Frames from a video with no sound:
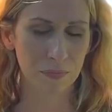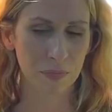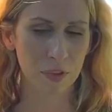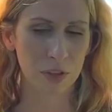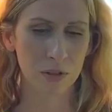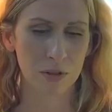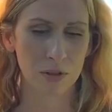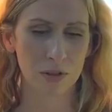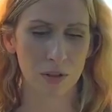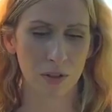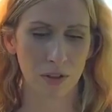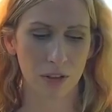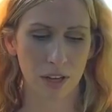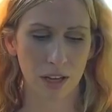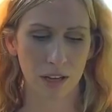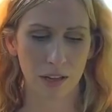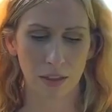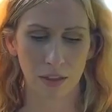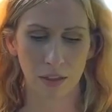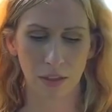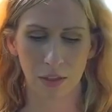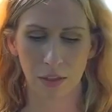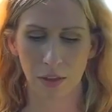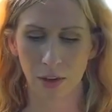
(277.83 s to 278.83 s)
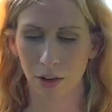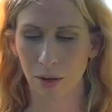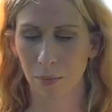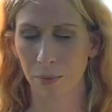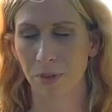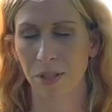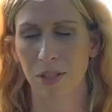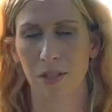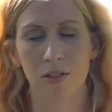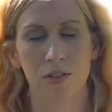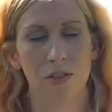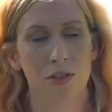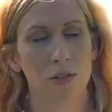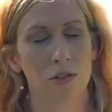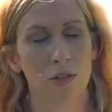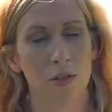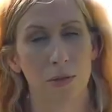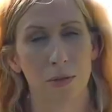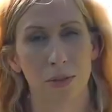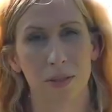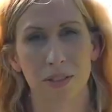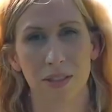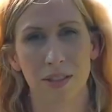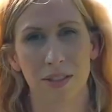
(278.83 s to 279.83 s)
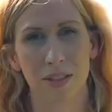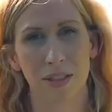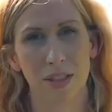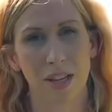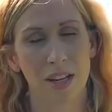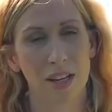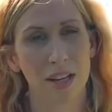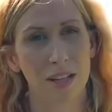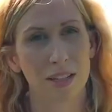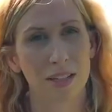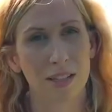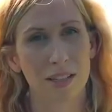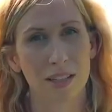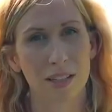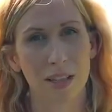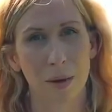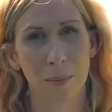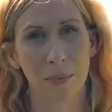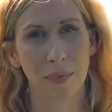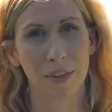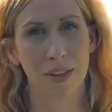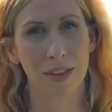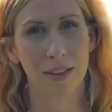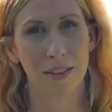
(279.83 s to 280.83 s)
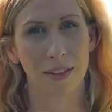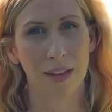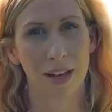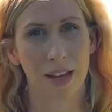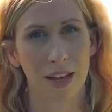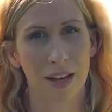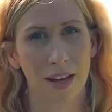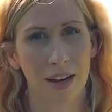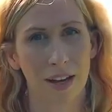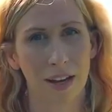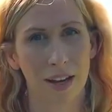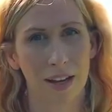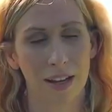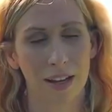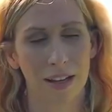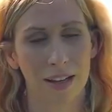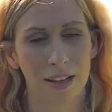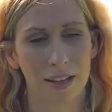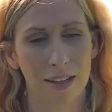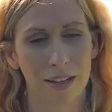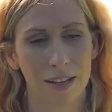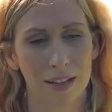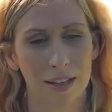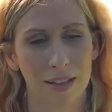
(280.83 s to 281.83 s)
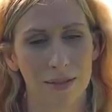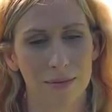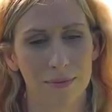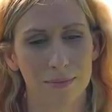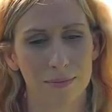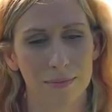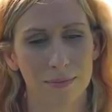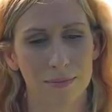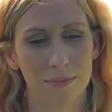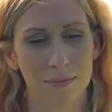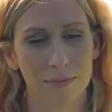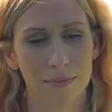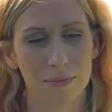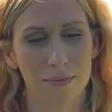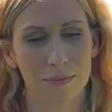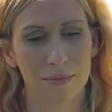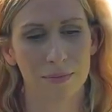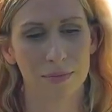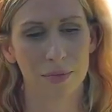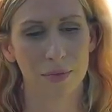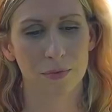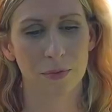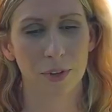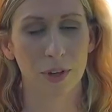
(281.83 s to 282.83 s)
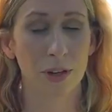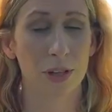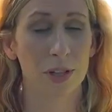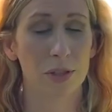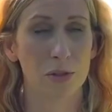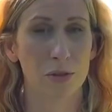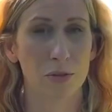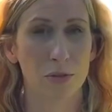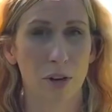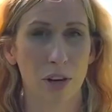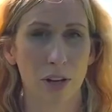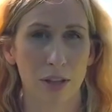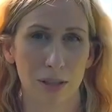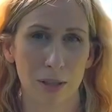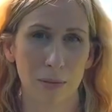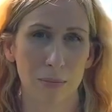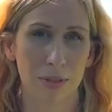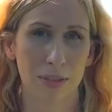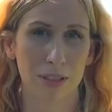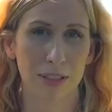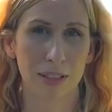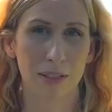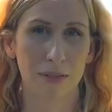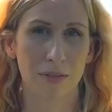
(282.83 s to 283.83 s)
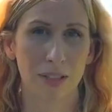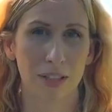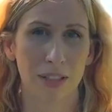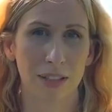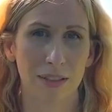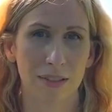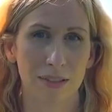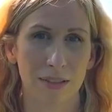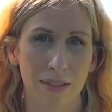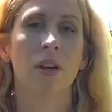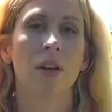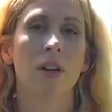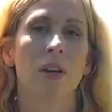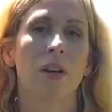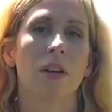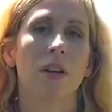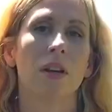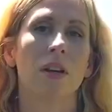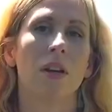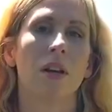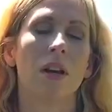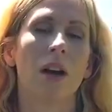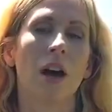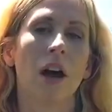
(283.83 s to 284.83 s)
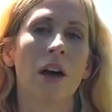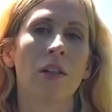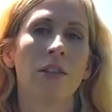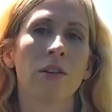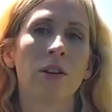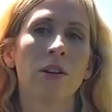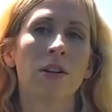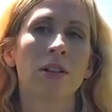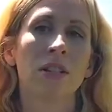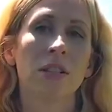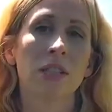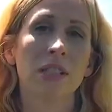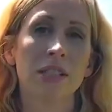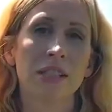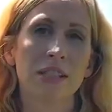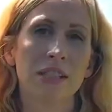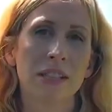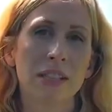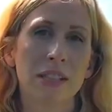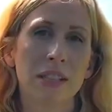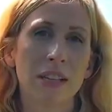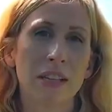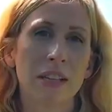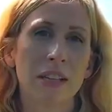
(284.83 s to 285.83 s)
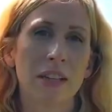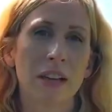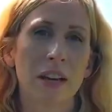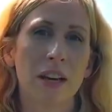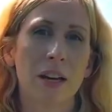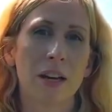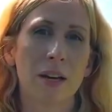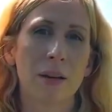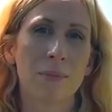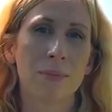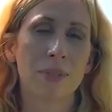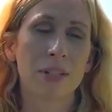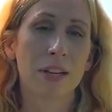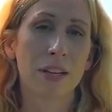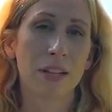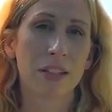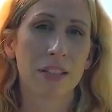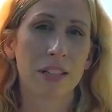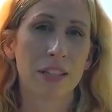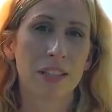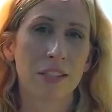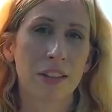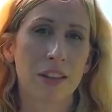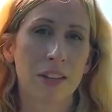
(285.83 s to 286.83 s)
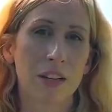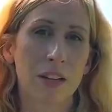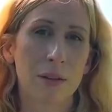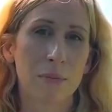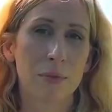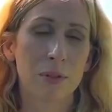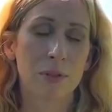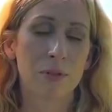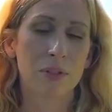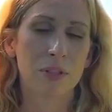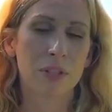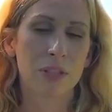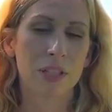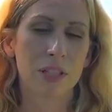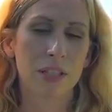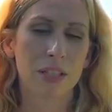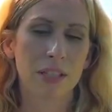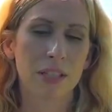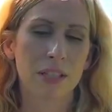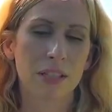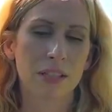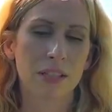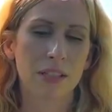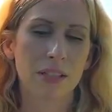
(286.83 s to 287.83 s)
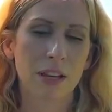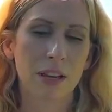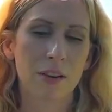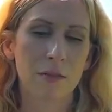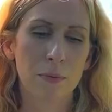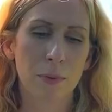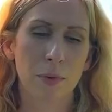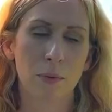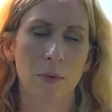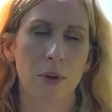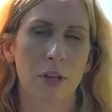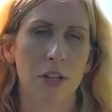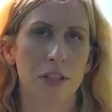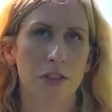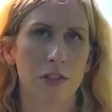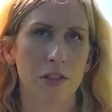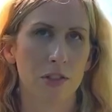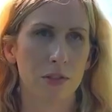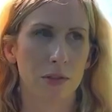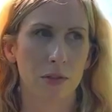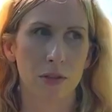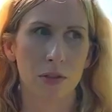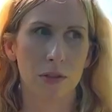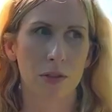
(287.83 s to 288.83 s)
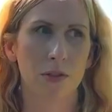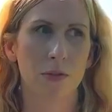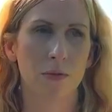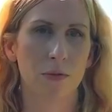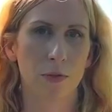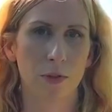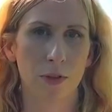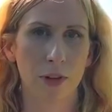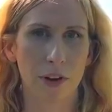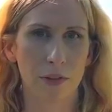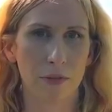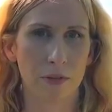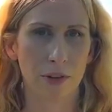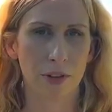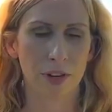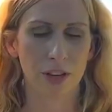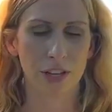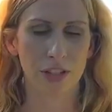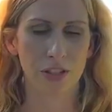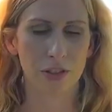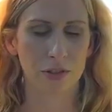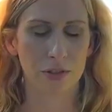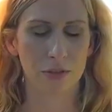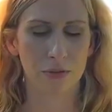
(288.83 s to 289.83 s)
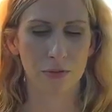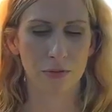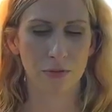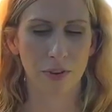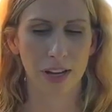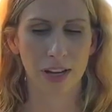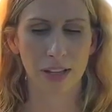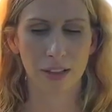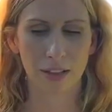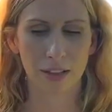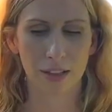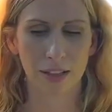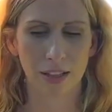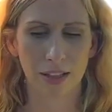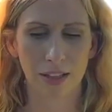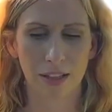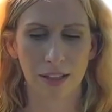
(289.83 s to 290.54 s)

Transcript: So that therapy is just always something that I uh, very strongly believe in other holistic um, techniques that I'm using is I've been wanting to do this forever and I just finally